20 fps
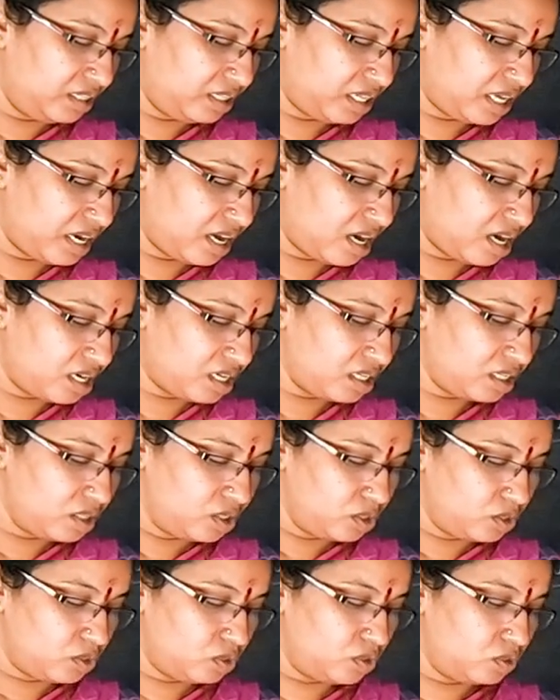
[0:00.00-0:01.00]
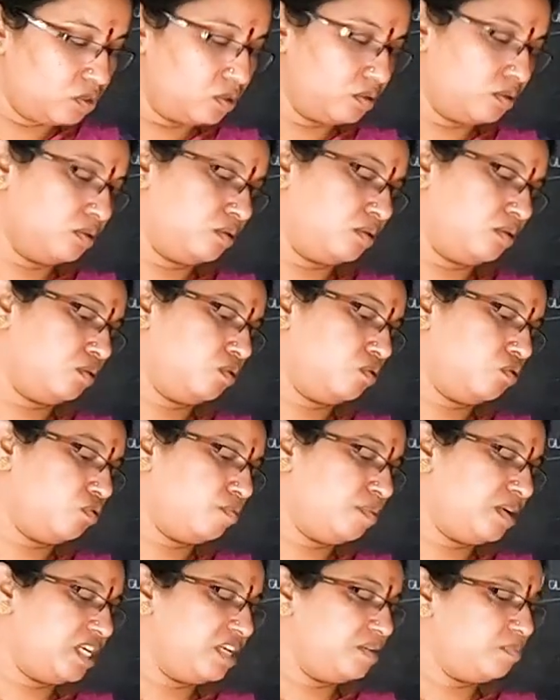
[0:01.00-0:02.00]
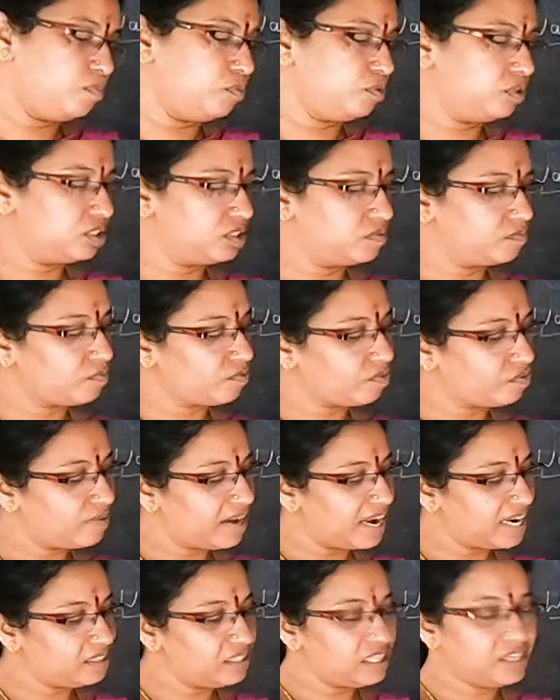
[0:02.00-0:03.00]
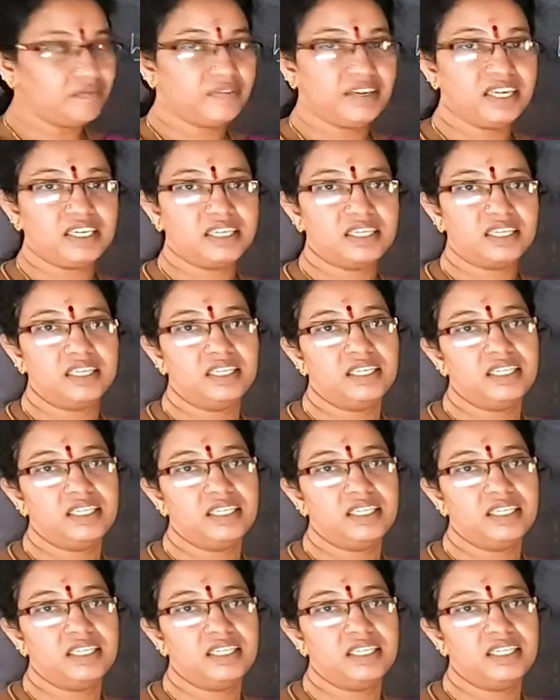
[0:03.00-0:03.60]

There are so many boats. Where they went?